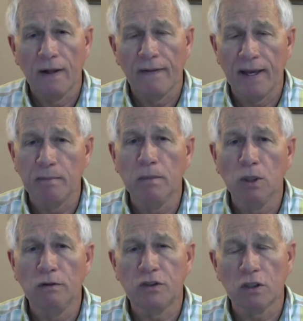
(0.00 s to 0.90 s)
They
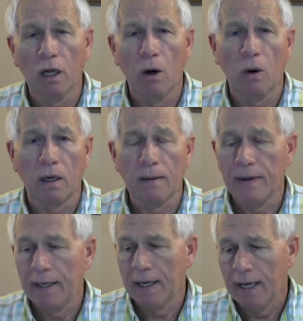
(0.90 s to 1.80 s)
move slower,
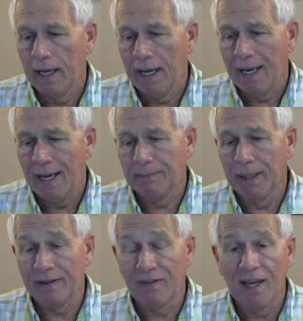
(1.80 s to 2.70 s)

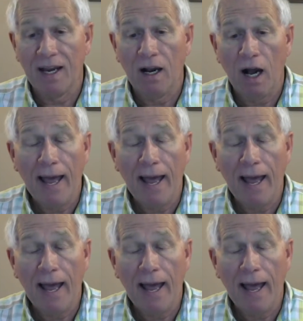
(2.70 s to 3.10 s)
but they